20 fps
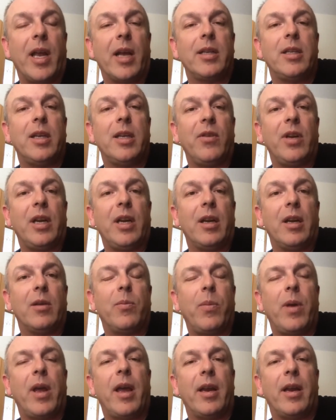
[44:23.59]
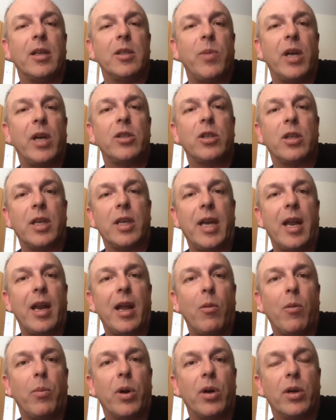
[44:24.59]
activity and especially get
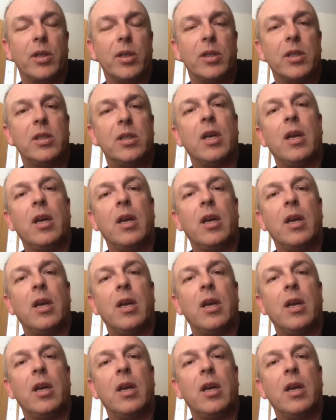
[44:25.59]
Albertans